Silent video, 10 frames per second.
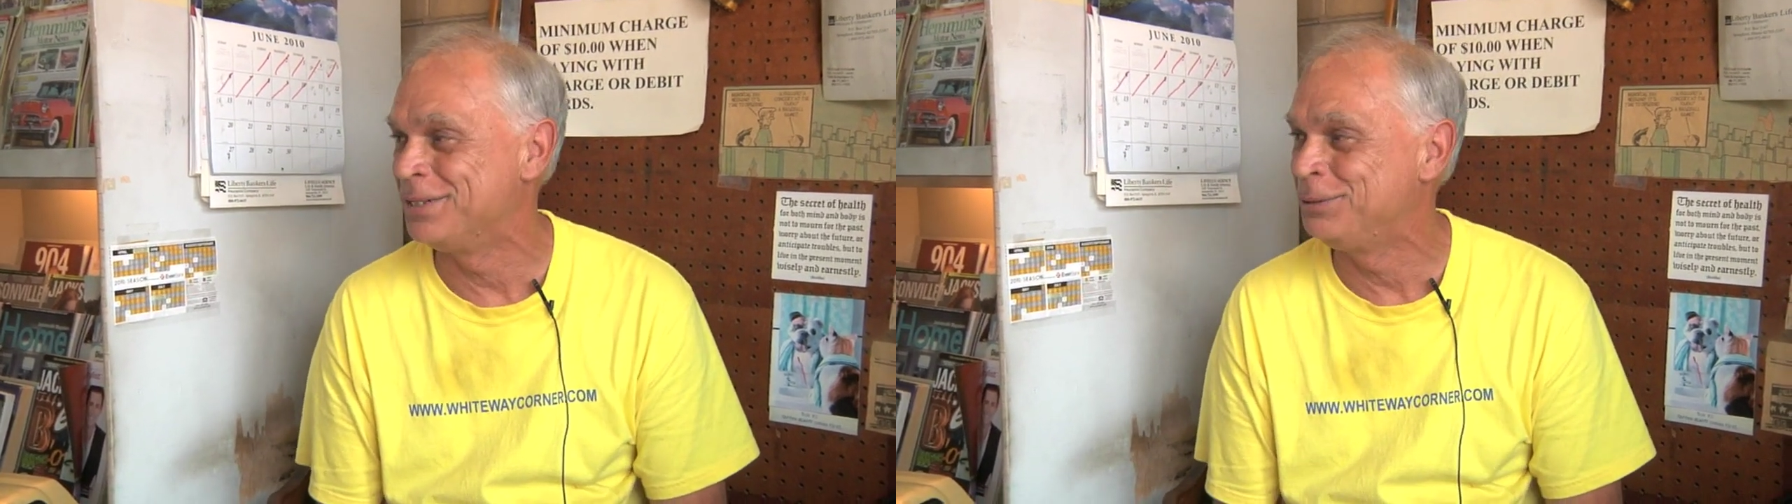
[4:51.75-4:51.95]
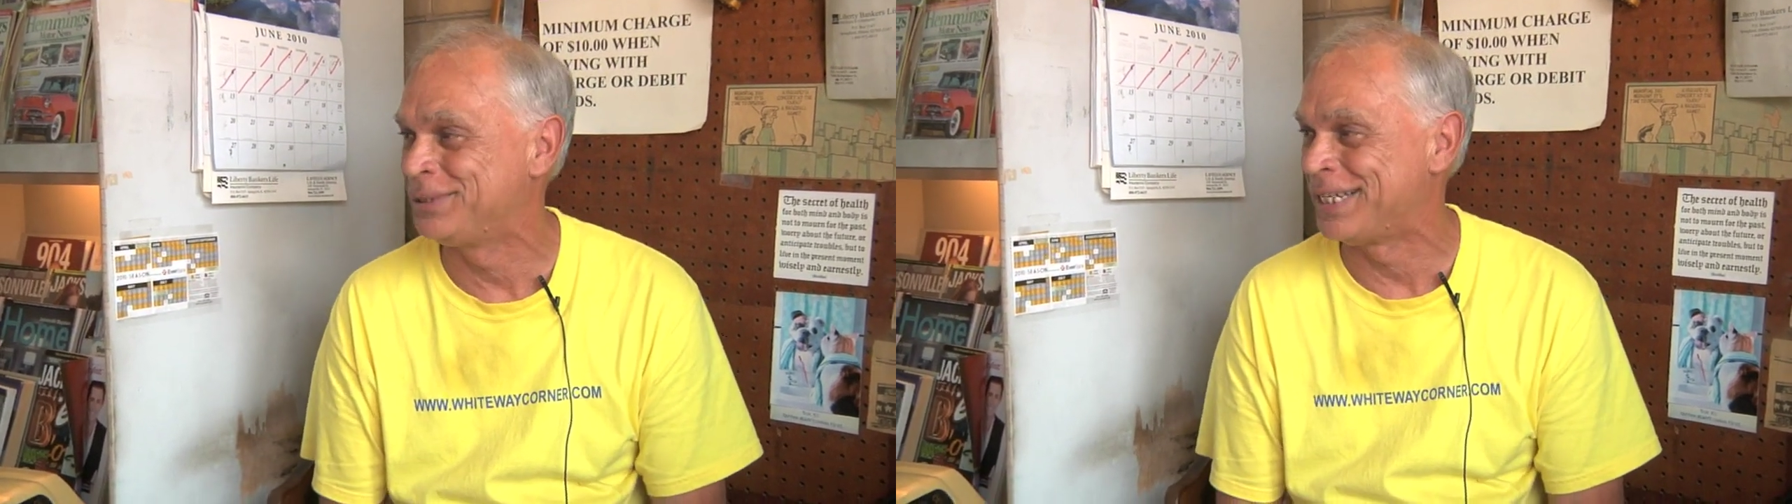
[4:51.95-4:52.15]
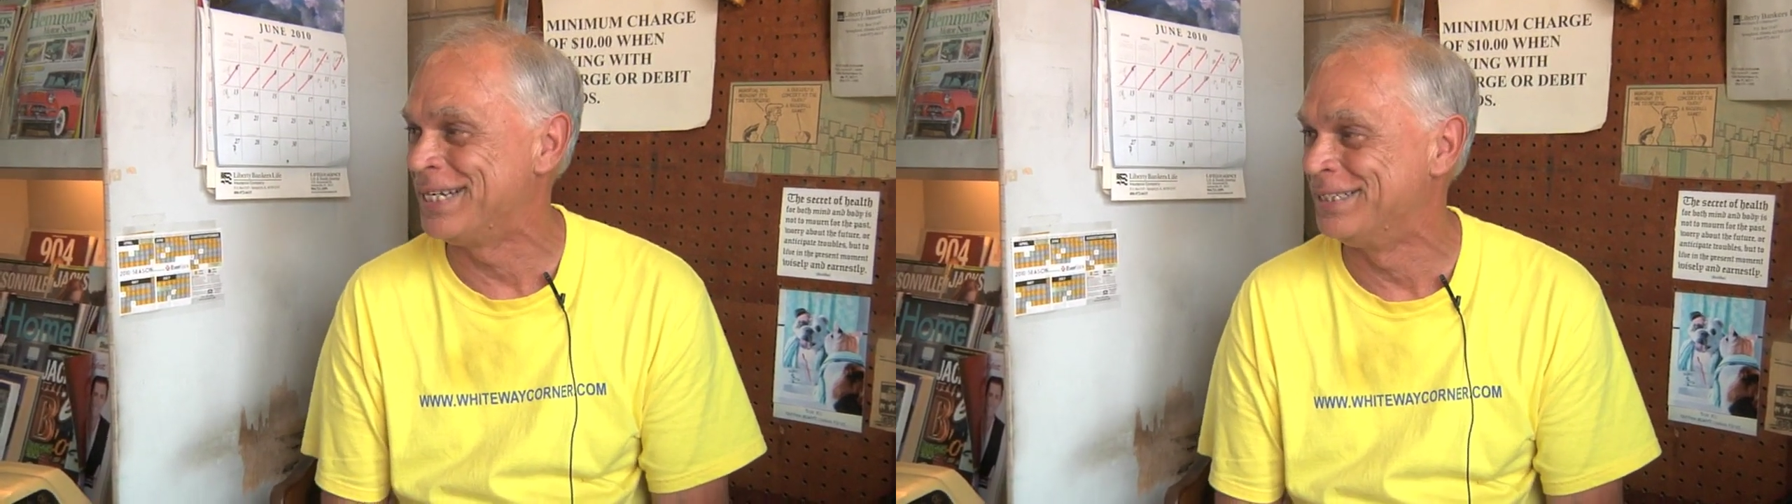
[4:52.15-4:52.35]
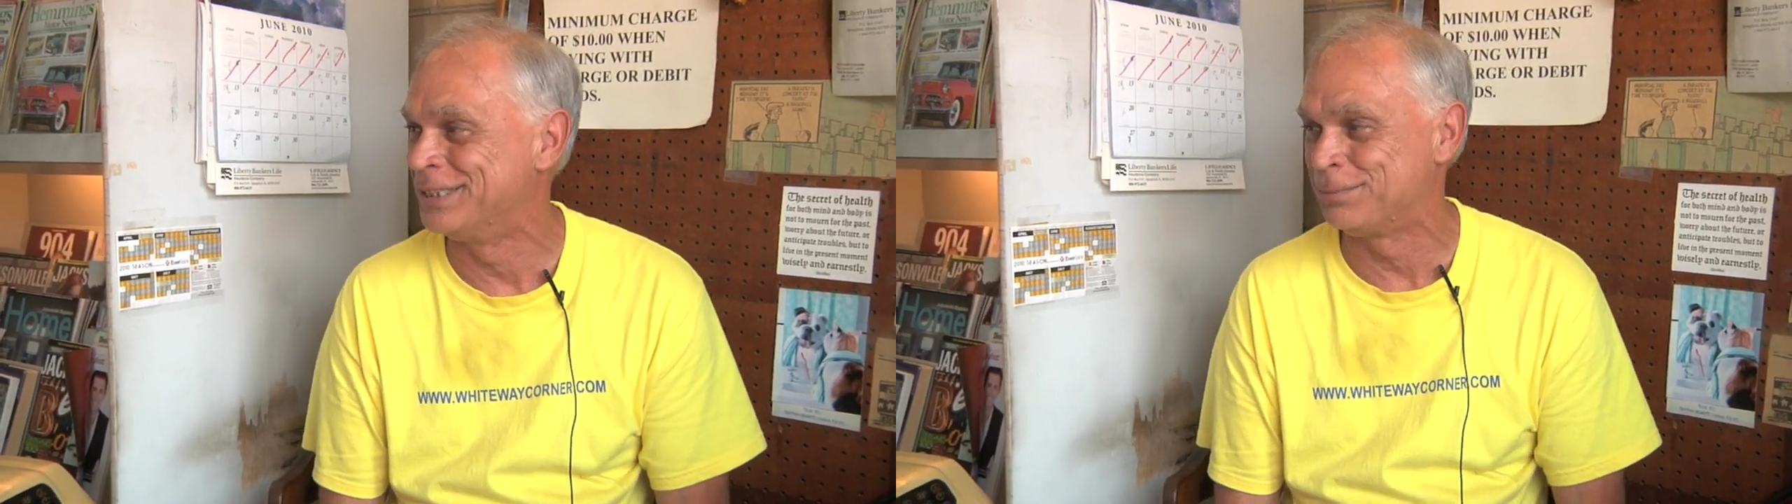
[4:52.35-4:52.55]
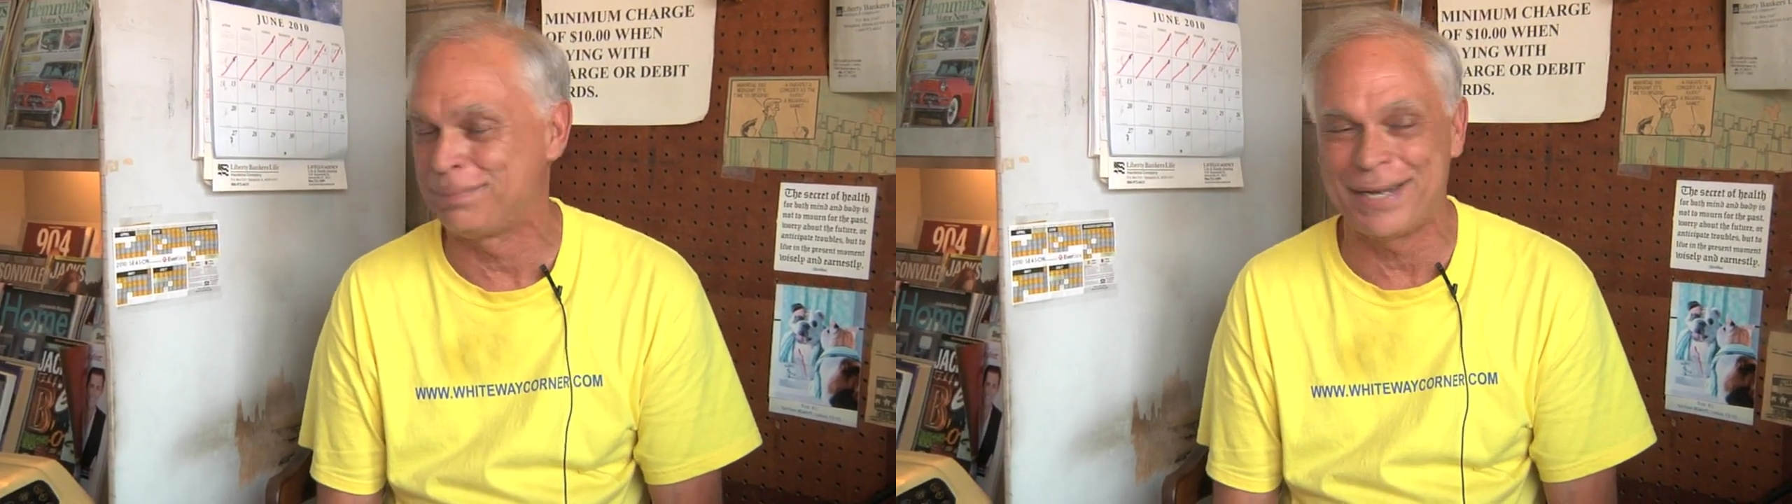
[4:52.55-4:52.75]
newsstand in
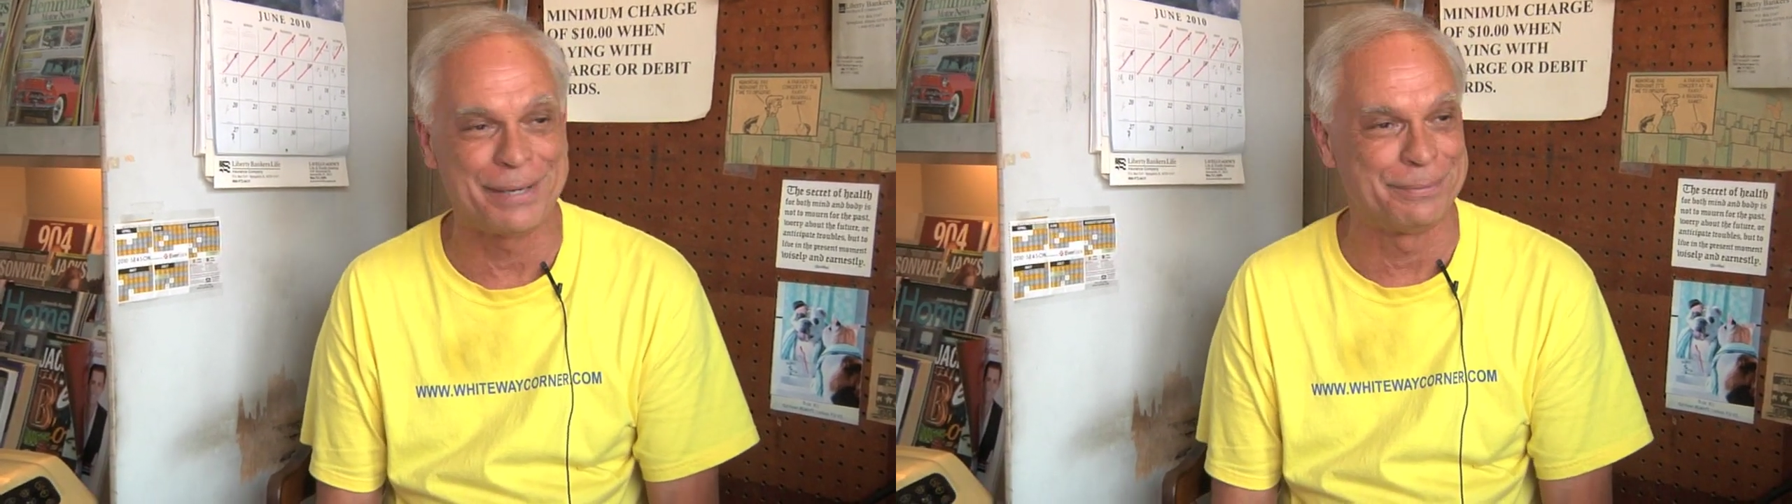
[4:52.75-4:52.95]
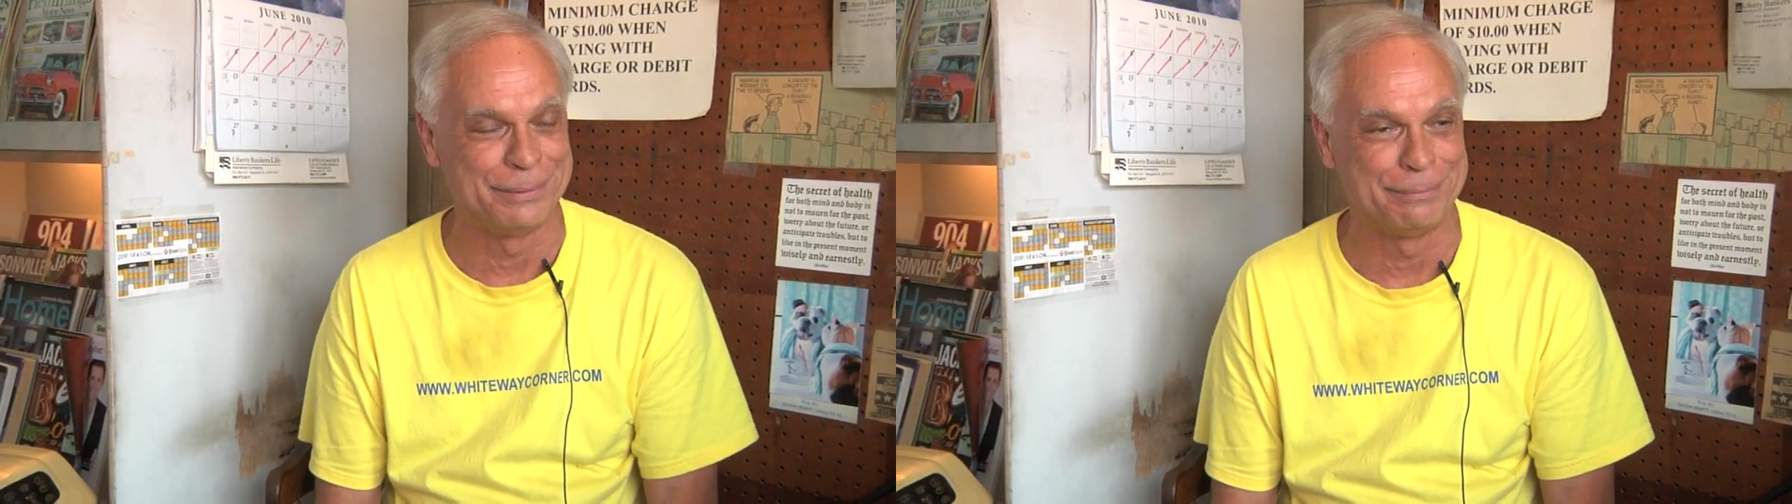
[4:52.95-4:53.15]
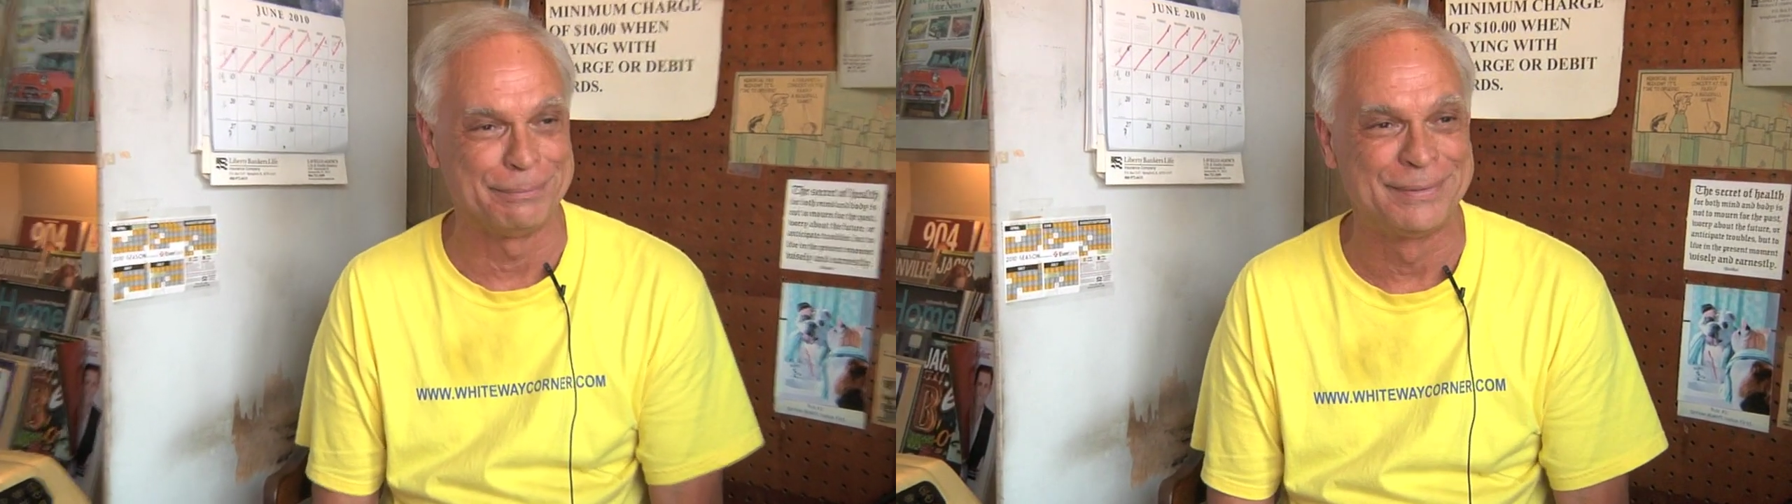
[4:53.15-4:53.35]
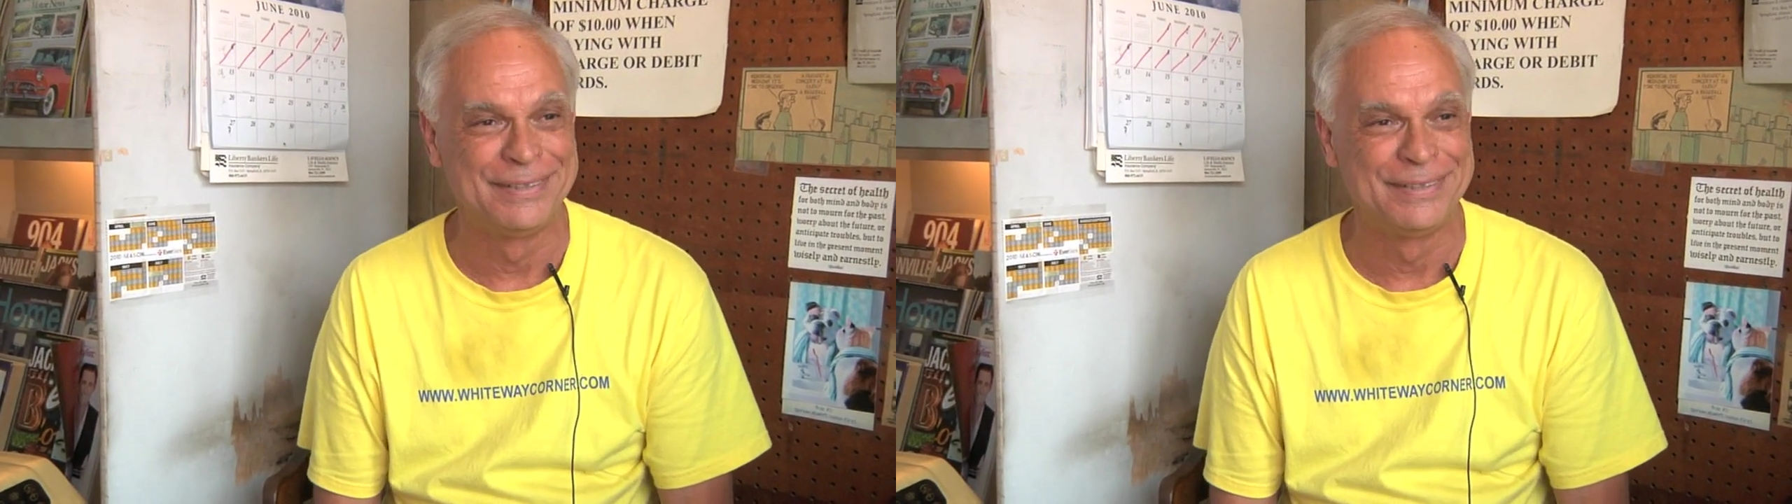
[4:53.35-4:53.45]
the supply room.